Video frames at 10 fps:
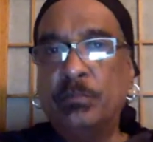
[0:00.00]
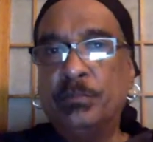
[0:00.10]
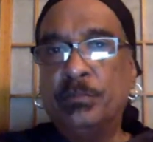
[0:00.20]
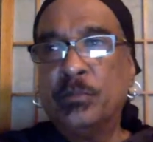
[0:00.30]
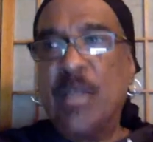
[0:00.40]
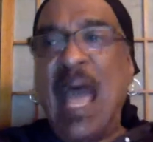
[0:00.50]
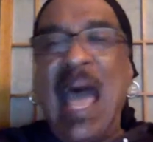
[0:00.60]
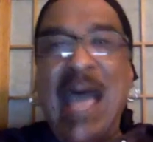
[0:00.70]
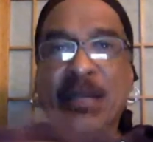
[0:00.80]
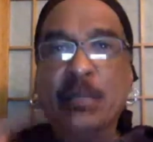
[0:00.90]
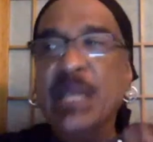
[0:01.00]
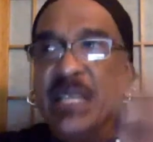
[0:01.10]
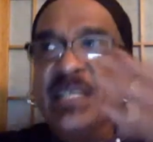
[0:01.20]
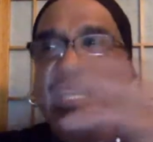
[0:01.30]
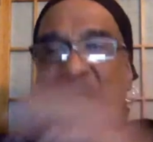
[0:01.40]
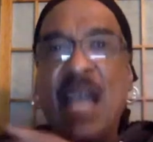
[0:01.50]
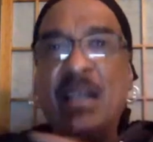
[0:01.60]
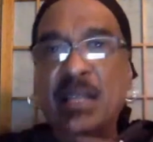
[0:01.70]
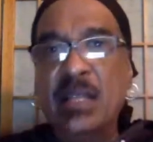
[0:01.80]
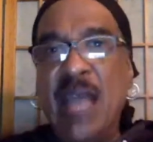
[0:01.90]
The atom is exactly
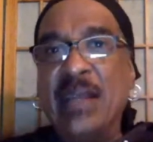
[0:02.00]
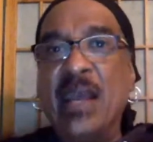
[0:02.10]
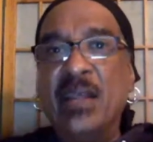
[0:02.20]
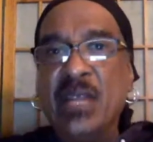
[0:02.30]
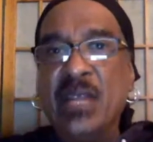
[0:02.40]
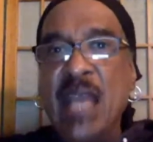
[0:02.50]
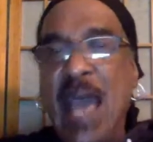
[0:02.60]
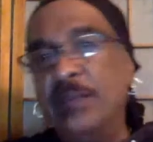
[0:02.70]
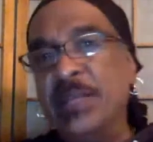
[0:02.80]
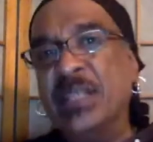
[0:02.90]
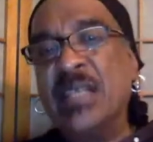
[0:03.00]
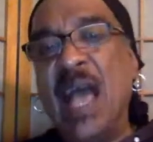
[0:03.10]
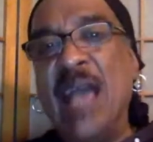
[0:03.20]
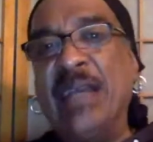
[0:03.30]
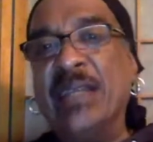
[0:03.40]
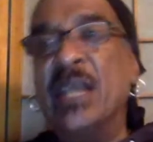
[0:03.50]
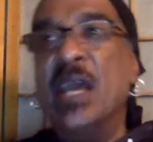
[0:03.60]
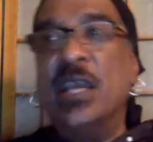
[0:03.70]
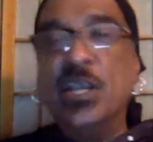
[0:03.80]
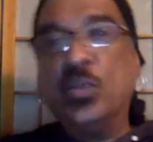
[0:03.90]
that. The atom in science
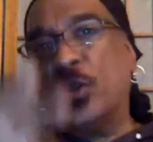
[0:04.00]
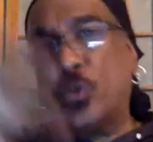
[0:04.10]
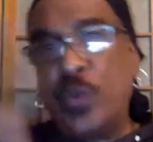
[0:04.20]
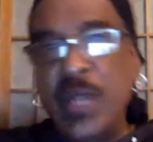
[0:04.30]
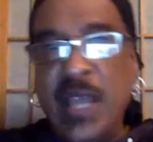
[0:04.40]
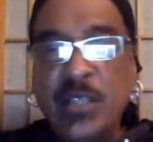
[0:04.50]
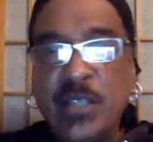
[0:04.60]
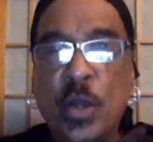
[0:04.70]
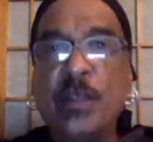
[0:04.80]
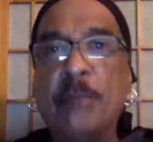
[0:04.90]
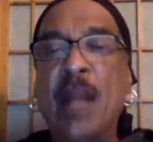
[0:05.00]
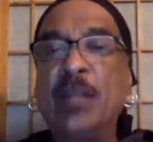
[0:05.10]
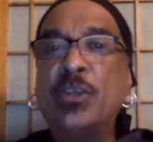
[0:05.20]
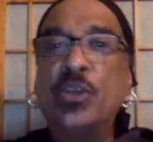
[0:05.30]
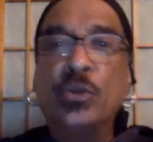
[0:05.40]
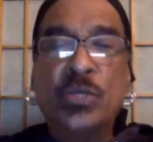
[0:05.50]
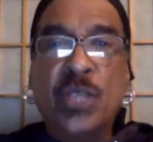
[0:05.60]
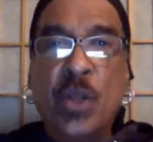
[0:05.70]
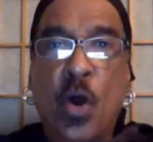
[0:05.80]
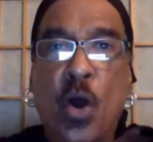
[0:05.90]
is what creates all of the molecules
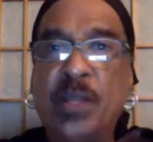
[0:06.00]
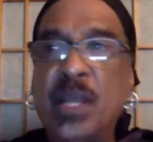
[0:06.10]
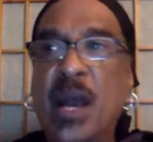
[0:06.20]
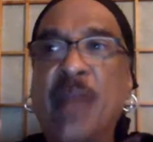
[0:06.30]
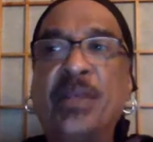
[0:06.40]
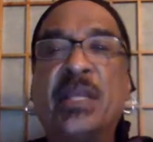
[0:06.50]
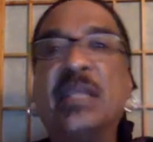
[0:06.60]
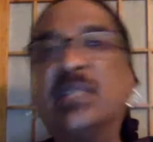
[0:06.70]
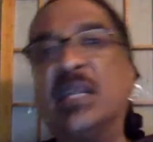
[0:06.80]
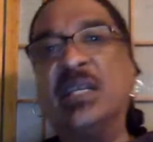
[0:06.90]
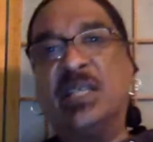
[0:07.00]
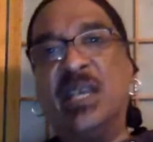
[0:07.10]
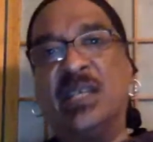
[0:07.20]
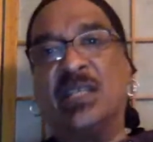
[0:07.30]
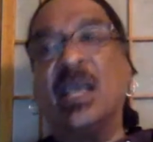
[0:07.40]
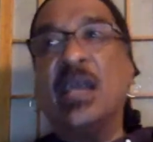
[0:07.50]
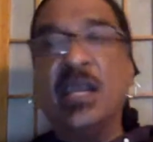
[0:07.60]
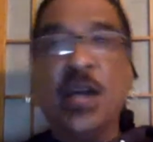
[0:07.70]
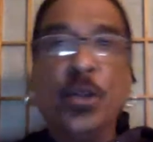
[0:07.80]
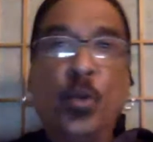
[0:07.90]
and all of the other things that exist. In
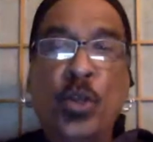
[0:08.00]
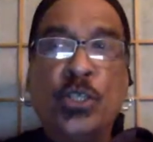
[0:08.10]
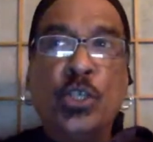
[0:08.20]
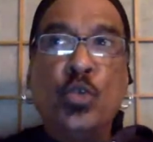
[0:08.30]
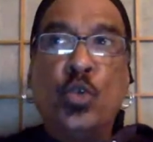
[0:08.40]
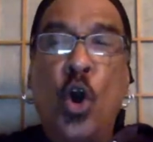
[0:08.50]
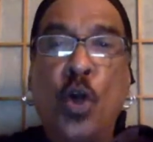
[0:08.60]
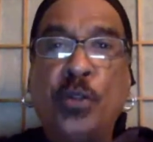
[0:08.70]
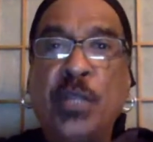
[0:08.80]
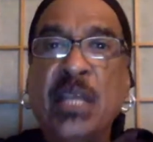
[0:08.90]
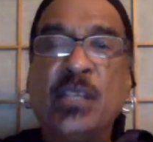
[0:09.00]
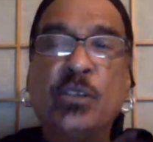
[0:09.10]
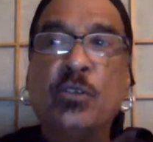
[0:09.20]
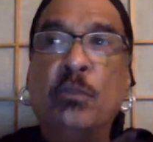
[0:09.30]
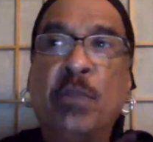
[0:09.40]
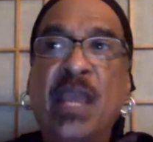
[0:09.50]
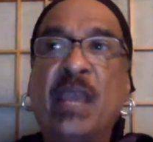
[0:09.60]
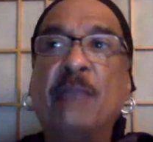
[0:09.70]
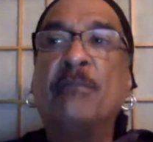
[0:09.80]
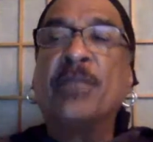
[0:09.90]
other words, you call things into
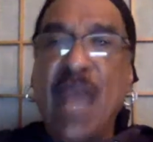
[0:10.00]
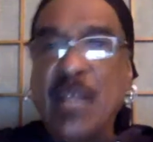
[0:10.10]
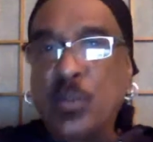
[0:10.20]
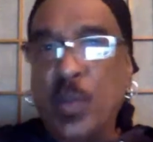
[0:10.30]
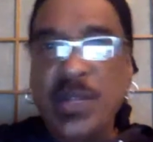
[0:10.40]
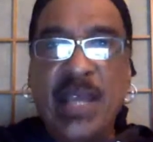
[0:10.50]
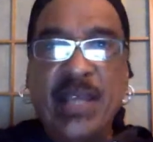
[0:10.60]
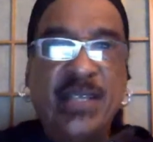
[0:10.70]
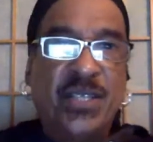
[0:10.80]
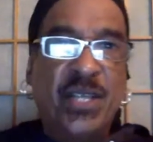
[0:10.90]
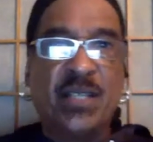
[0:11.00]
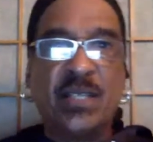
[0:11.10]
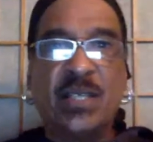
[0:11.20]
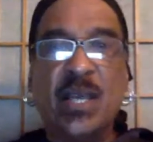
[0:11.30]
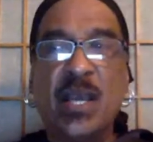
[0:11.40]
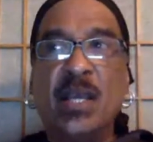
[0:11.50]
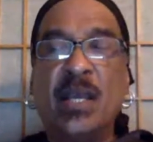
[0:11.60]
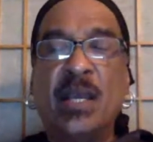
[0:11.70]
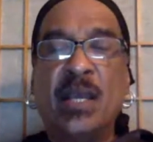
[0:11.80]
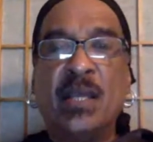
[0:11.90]
being, that's when they exist.
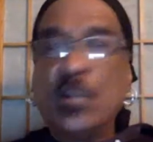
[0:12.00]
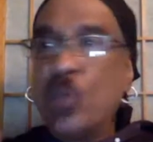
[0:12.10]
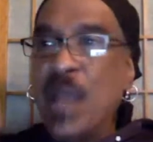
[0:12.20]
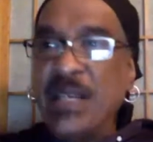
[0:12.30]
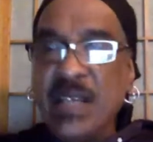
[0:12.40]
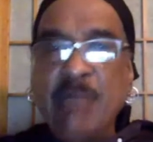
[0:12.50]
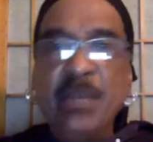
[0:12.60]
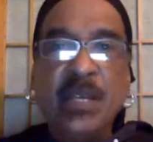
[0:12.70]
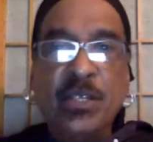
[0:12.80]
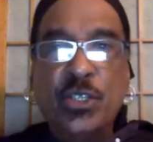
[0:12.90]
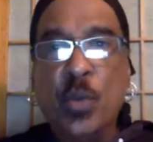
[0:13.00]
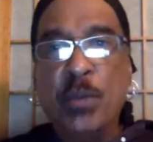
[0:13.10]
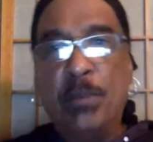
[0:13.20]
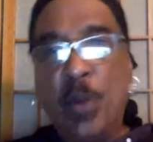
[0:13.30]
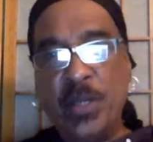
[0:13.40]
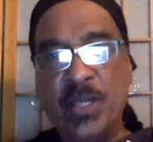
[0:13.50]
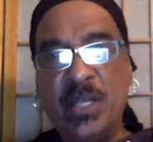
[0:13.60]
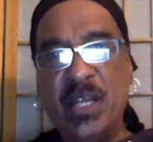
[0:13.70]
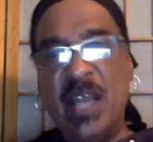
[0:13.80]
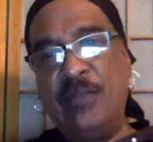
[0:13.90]
That's why naming is so important in
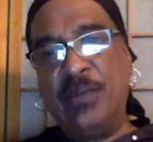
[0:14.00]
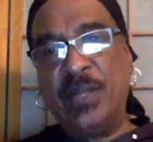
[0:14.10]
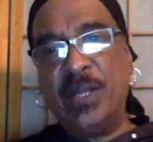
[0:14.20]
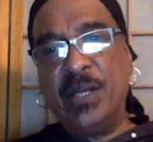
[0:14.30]
the African